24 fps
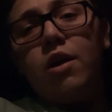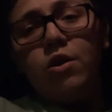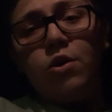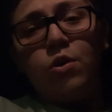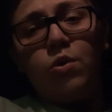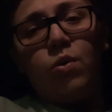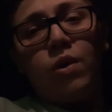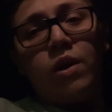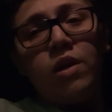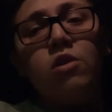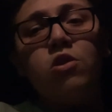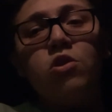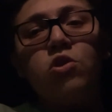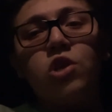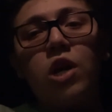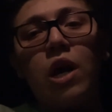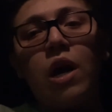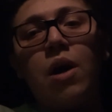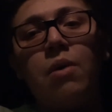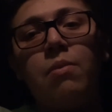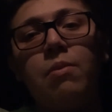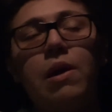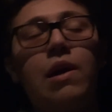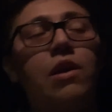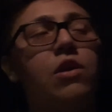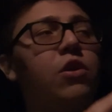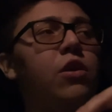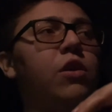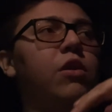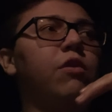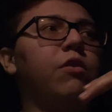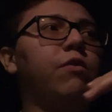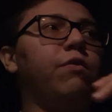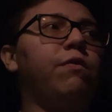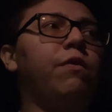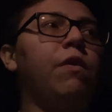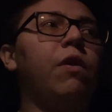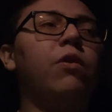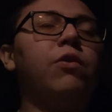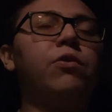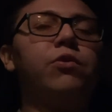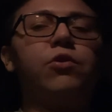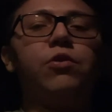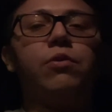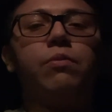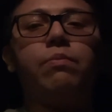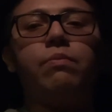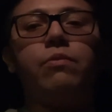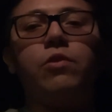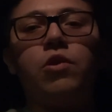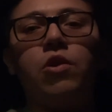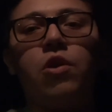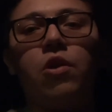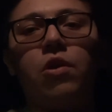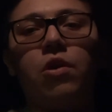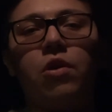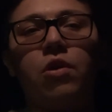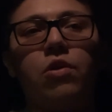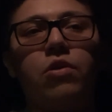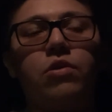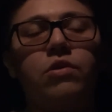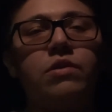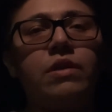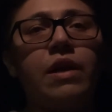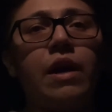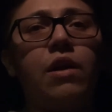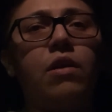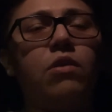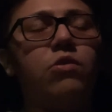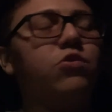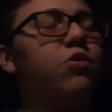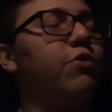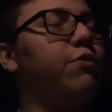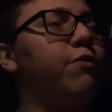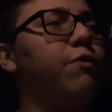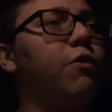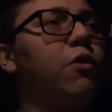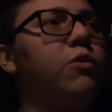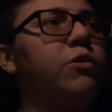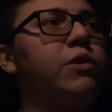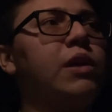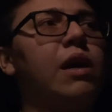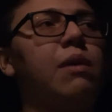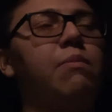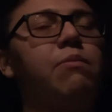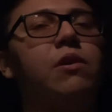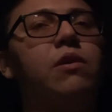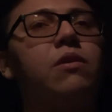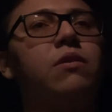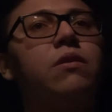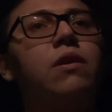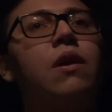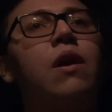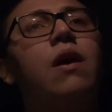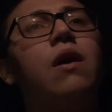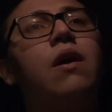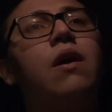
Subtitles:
you're quitting your job and you're going to follow your side hustle full time, because